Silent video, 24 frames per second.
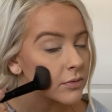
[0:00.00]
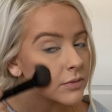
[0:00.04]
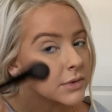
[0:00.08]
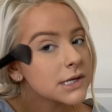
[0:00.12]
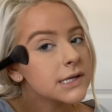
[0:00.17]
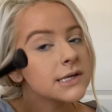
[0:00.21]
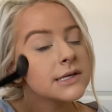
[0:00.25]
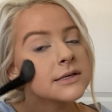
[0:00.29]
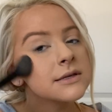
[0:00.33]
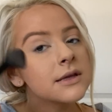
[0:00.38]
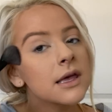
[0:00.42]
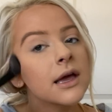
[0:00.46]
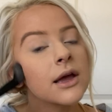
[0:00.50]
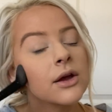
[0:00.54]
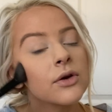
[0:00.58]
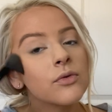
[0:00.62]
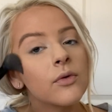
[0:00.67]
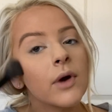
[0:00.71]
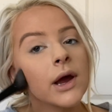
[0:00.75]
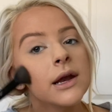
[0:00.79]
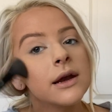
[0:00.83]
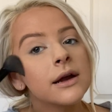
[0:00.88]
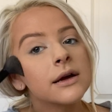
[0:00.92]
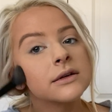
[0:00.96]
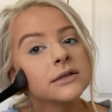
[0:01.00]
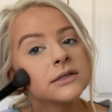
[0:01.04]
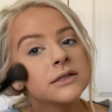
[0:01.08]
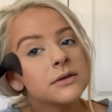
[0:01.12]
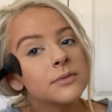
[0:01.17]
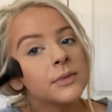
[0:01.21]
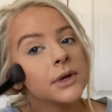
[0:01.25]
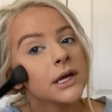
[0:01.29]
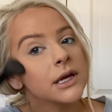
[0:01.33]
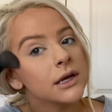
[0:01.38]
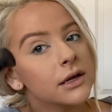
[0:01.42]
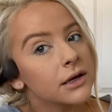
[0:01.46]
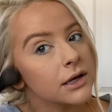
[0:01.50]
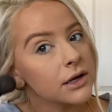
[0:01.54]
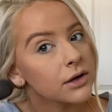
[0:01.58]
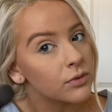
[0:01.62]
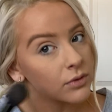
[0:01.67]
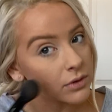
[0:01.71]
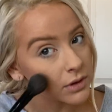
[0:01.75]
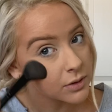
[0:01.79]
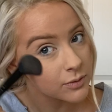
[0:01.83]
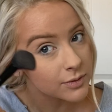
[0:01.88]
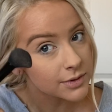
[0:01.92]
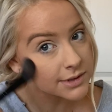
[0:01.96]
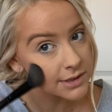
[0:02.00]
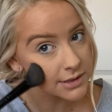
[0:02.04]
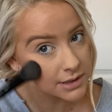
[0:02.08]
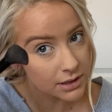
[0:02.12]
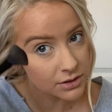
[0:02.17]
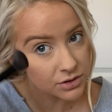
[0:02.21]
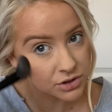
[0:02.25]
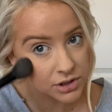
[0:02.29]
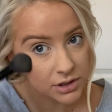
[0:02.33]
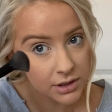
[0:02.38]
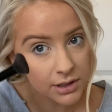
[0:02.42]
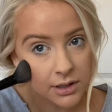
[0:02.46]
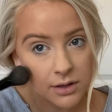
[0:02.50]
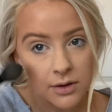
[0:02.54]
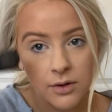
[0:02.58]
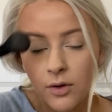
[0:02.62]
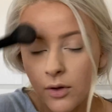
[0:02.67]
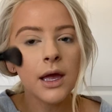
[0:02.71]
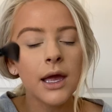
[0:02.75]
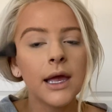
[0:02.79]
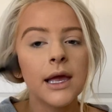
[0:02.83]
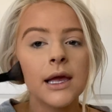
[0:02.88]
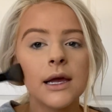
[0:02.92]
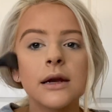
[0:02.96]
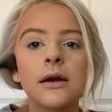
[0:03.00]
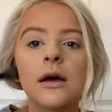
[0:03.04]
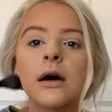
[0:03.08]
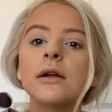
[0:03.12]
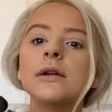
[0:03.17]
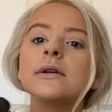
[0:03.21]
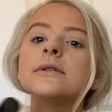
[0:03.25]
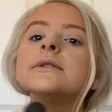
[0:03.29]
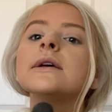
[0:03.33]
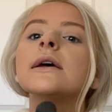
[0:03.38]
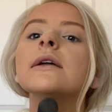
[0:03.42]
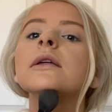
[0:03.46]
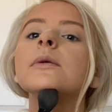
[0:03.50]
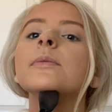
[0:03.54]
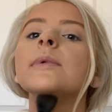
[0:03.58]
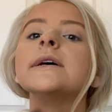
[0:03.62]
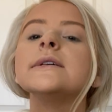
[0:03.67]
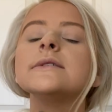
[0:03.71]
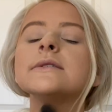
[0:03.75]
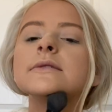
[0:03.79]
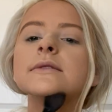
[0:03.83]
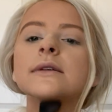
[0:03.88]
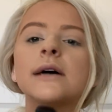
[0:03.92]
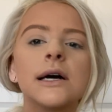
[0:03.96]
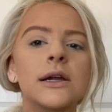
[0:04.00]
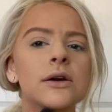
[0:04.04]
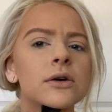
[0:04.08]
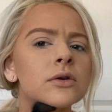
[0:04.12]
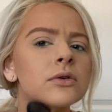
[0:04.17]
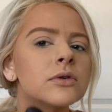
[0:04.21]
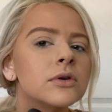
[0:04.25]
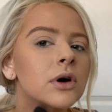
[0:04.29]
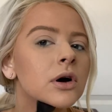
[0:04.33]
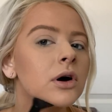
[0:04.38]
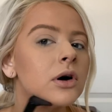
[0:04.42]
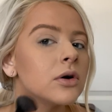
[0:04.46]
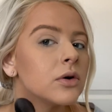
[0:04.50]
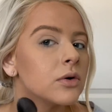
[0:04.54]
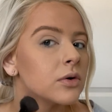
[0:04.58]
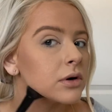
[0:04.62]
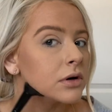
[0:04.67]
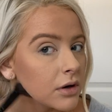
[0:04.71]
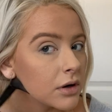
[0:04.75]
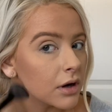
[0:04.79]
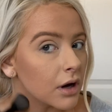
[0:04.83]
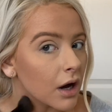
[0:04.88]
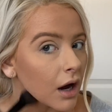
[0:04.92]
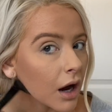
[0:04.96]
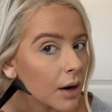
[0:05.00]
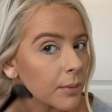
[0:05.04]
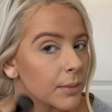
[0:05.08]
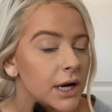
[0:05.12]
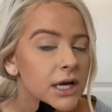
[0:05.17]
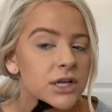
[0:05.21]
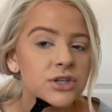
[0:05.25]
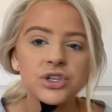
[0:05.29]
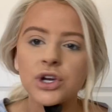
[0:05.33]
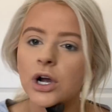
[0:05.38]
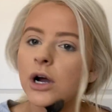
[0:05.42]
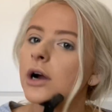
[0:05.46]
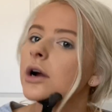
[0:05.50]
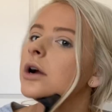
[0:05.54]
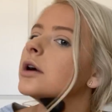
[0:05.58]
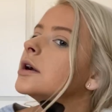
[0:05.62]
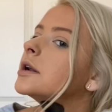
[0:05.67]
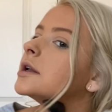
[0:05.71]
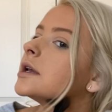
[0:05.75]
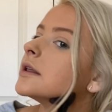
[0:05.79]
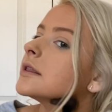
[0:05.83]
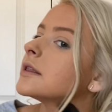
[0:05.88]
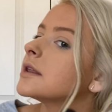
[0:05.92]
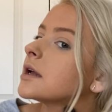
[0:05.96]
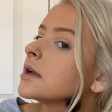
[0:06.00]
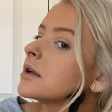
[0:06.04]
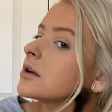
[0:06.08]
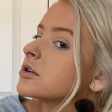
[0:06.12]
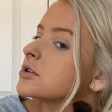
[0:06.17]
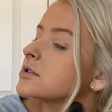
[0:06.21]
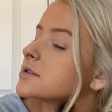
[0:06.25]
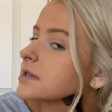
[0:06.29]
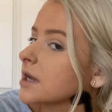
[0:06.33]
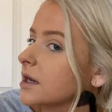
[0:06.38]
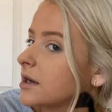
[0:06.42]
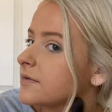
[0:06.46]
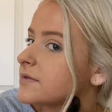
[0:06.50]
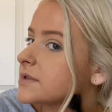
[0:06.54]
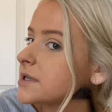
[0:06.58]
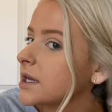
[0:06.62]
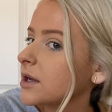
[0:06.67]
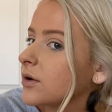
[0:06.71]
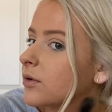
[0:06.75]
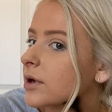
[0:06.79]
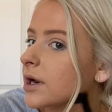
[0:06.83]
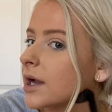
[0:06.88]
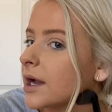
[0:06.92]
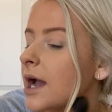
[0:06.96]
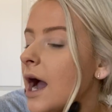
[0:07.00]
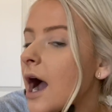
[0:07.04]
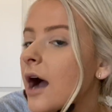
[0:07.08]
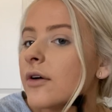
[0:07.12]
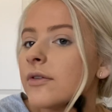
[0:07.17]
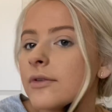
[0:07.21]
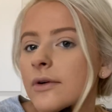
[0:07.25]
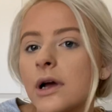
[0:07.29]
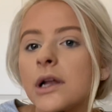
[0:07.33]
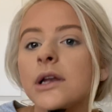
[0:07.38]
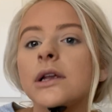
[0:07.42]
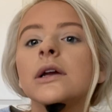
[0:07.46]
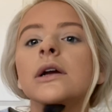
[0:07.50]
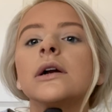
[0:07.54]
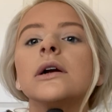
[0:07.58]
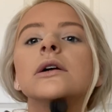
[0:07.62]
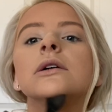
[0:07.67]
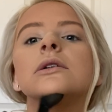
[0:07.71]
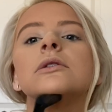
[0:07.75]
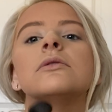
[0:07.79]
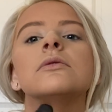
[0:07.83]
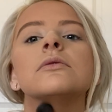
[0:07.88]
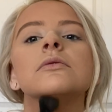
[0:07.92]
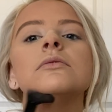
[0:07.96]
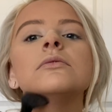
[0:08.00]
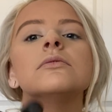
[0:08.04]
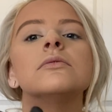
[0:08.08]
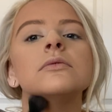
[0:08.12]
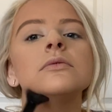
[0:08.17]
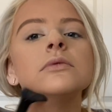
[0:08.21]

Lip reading: He's laying right next to me and he really wants attention. And on a daily basis, I don't go on my jaw or anything. I'll just kind of take what I have on here and